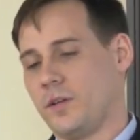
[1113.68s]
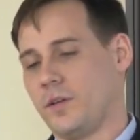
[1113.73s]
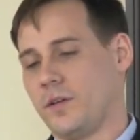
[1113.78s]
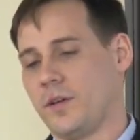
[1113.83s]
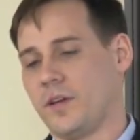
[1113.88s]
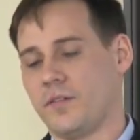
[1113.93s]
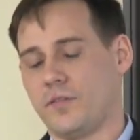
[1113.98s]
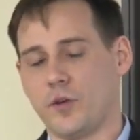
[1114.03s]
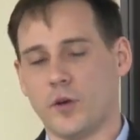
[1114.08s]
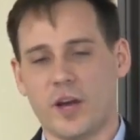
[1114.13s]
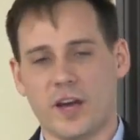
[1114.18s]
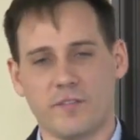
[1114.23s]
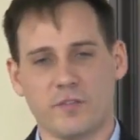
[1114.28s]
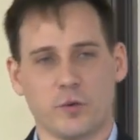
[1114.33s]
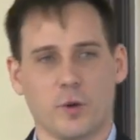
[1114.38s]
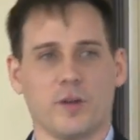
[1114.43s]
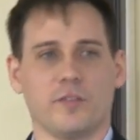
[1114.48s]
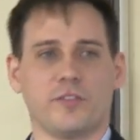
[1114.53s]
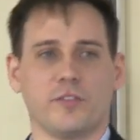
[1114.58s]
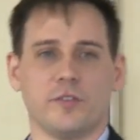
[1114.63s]
if you have
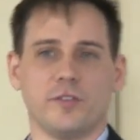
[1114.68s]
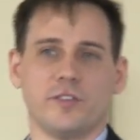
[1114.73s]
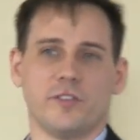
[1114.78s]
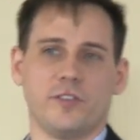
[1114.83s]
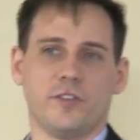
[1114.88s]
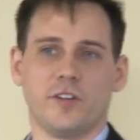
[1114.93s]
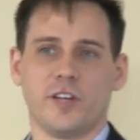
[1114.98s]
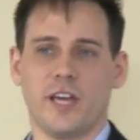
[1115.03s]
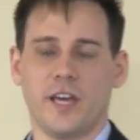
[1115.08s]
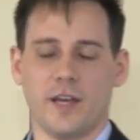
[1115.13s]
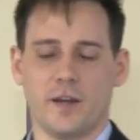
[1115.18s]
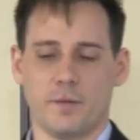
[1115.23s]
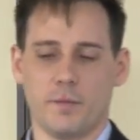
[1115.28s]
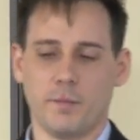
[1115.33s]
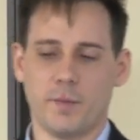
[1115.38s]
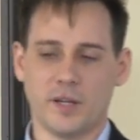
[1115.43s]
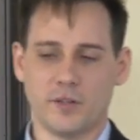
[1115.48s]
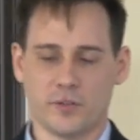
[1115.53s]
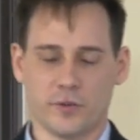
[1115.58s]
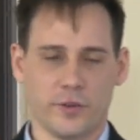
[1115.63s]
12 students, you can't
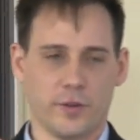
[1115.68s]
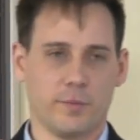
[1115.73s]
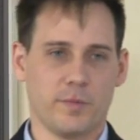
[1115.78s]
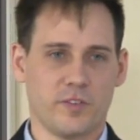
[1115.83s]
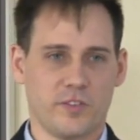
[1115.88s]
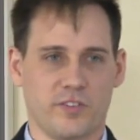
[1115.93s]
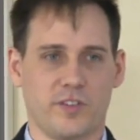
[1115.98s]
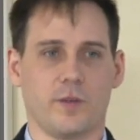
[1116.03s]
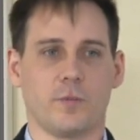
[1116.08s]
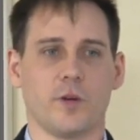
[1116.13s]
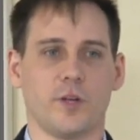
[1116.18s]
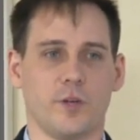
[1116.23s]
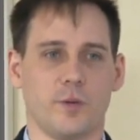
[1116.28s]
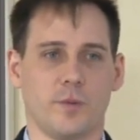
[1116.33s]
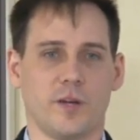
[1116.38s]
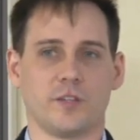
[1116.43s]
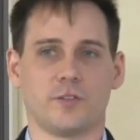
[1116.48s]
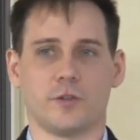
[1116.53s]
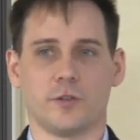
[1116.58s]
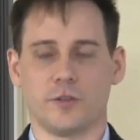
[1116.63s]
mentor them the same way you
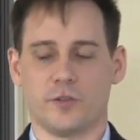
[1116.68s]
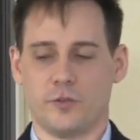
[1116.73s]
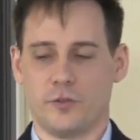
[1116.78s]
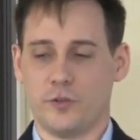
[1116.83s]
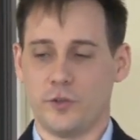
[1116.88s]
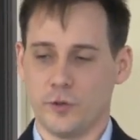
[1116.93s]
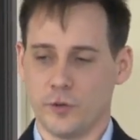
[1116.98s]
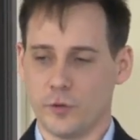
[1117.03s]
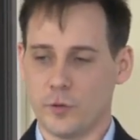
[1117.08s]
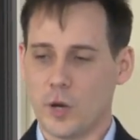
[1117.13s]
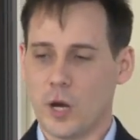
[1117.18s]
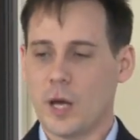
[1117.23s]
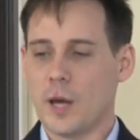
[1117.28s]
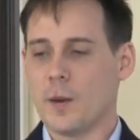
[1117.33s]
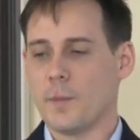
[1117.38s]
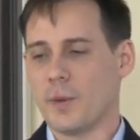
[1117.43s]
mentor two,